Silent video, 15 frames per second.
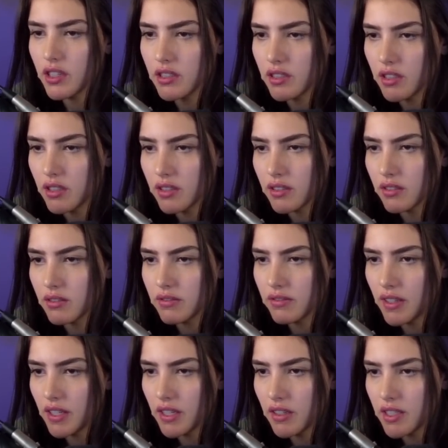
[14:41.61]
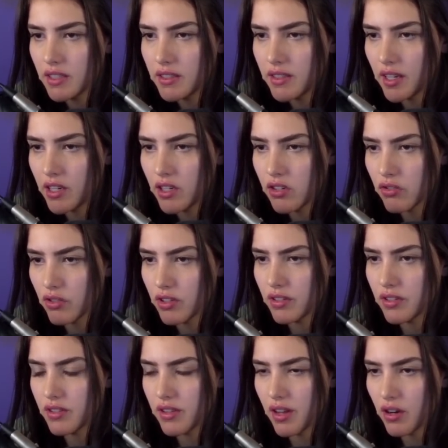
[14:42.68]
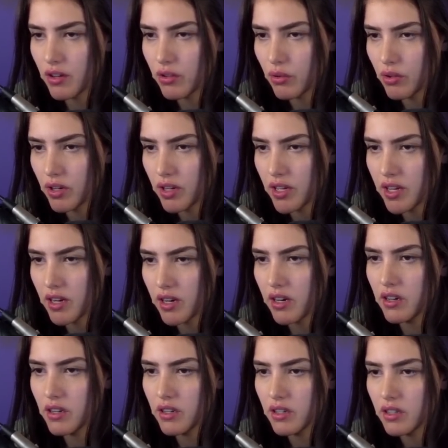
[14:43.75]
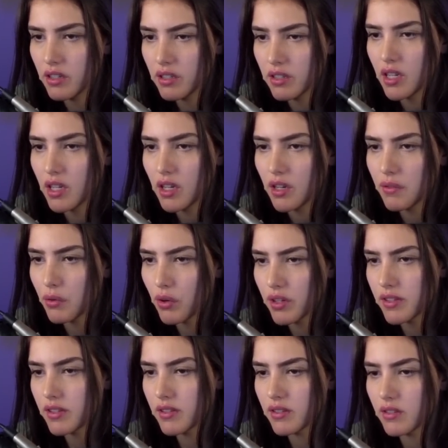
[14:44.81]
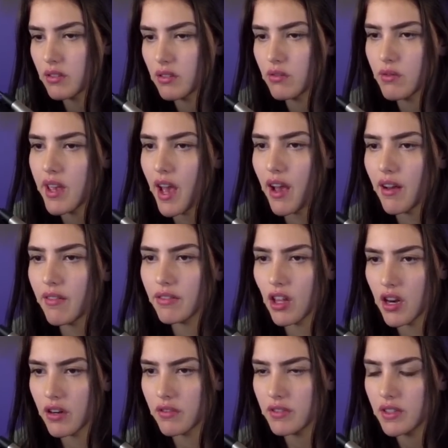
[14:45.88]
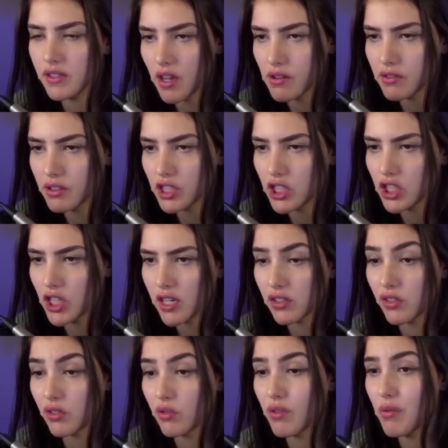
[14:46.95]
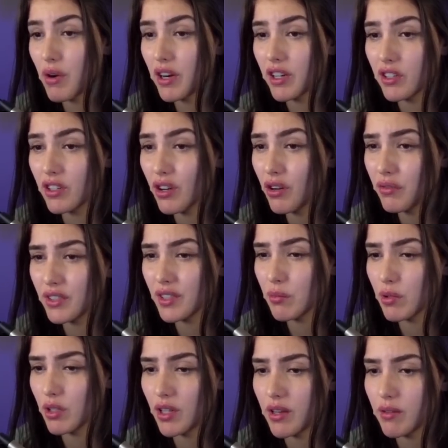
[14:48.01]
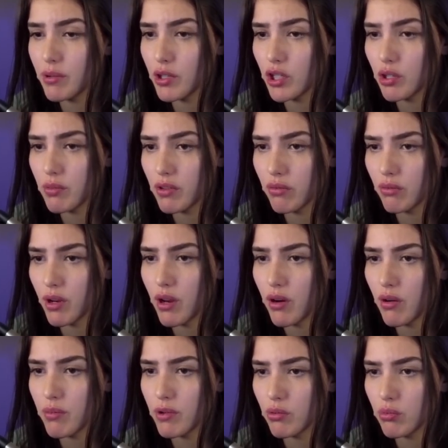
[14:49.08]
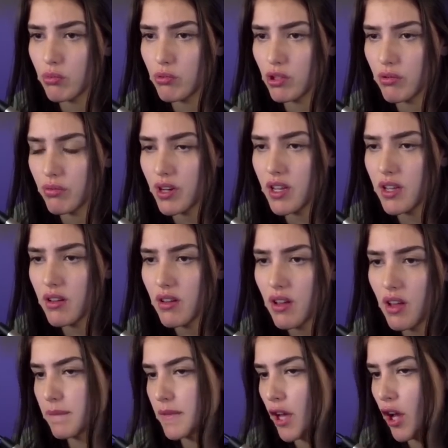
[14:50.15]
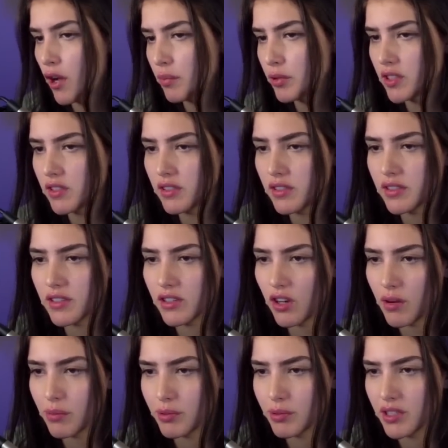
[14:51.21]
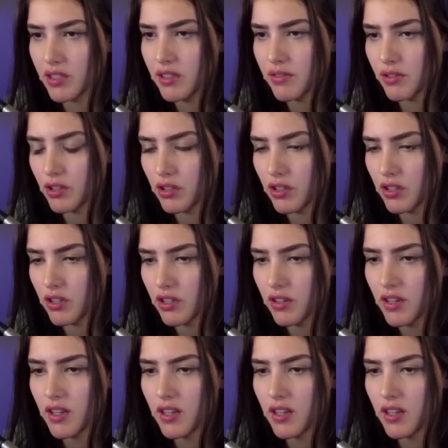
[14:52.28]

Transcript: in very dangerous territory here. Of course, we have a lot of discovery checks, so we want to go for something like bishop e3 or bishop g3. Options, there are options for sure.